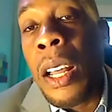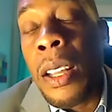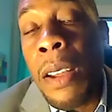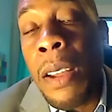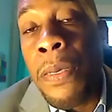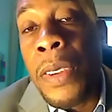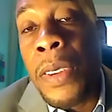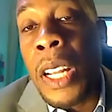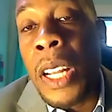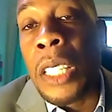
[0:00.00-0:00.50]
a
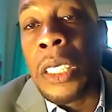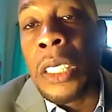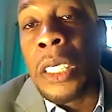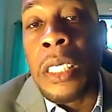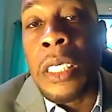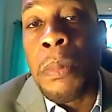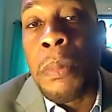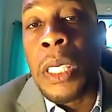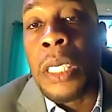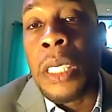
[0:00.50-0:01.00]
financial
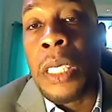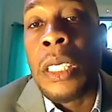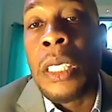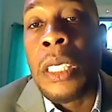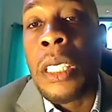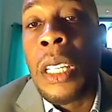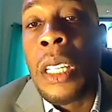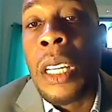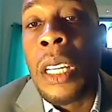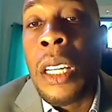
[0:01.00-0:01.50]

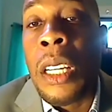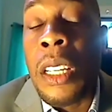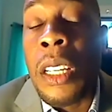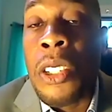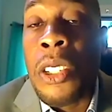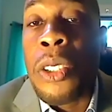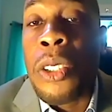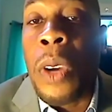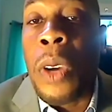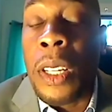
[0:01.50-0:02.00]
stability
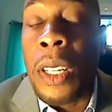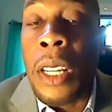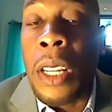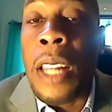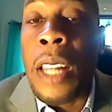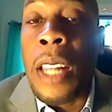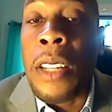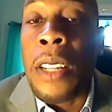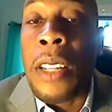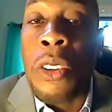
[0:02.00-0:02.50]
issue. And,
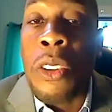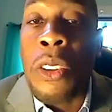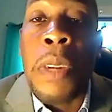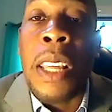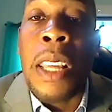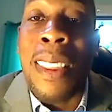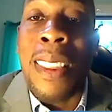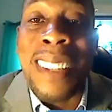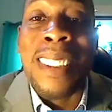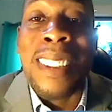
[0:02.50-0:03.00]
and to me,
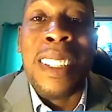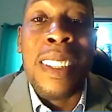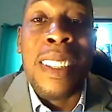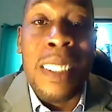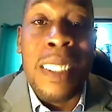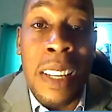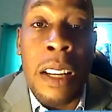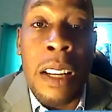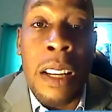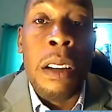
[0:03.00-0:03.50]
that is the
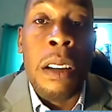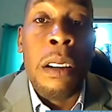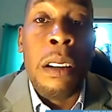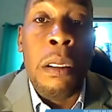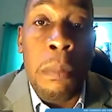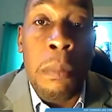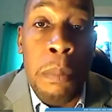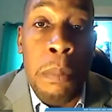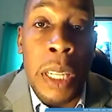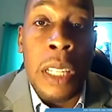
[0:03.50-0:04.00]
single
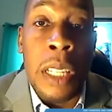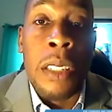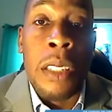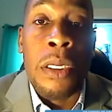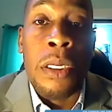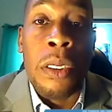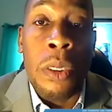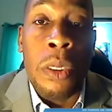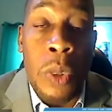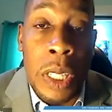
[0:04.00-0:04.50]

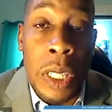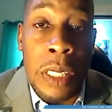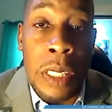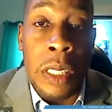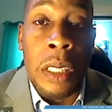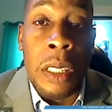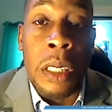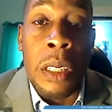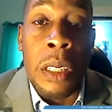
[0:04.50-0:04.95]
biggest risk.